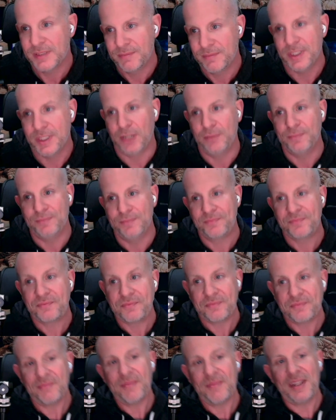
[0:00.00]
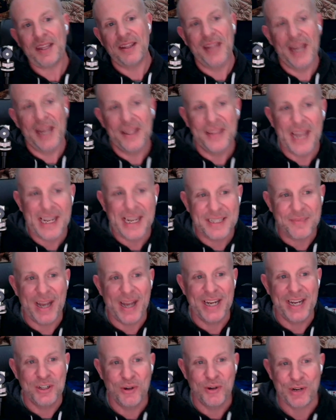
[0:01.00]
So that's
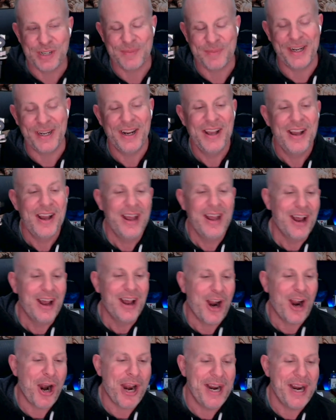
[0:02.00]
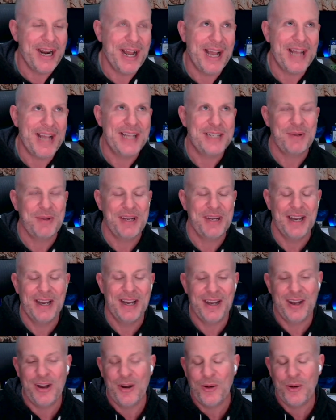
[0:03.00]
my endorsement. All right. As we
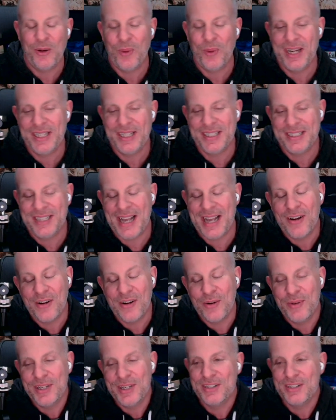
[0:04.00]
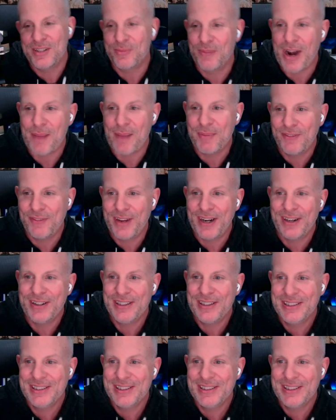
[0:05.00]
wind it down, can we do some rapid fire?